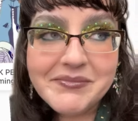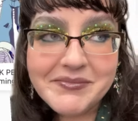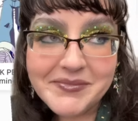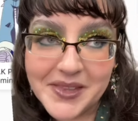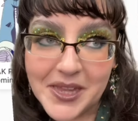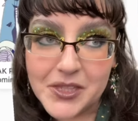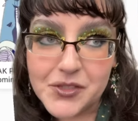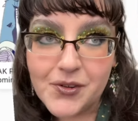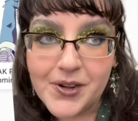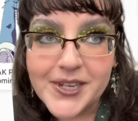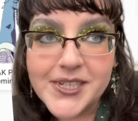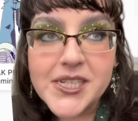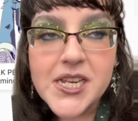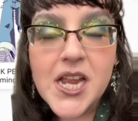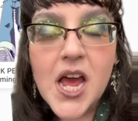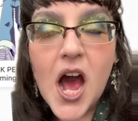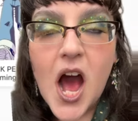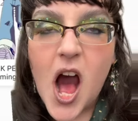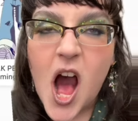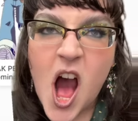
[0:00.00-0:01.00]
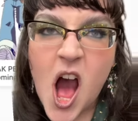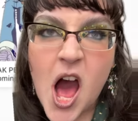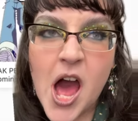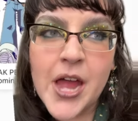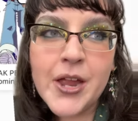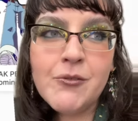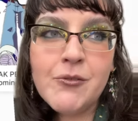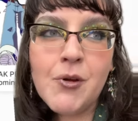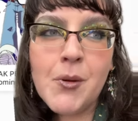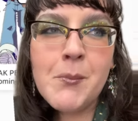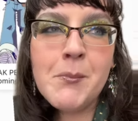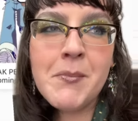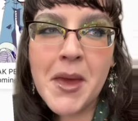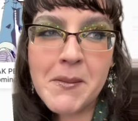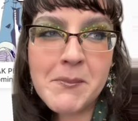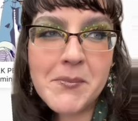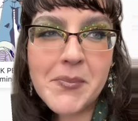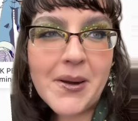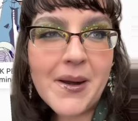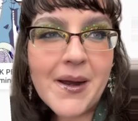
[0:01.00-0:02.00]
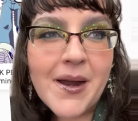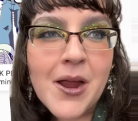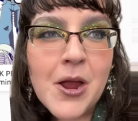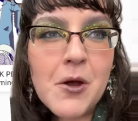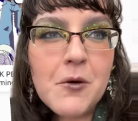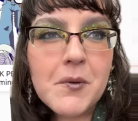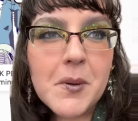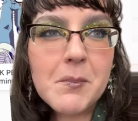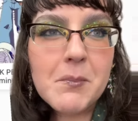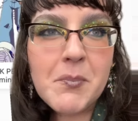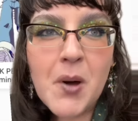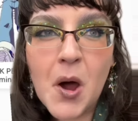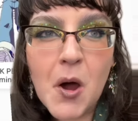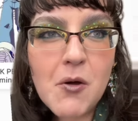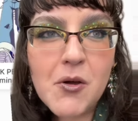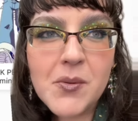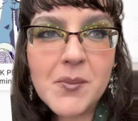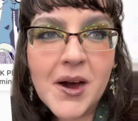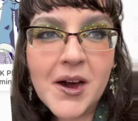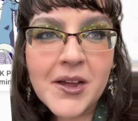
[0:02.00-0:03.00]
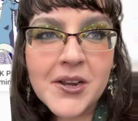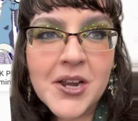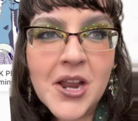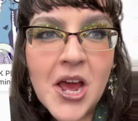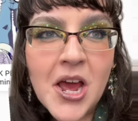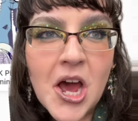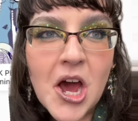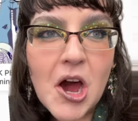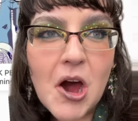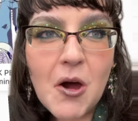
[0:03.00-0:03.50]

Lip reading: that's right, I remember when Pokemon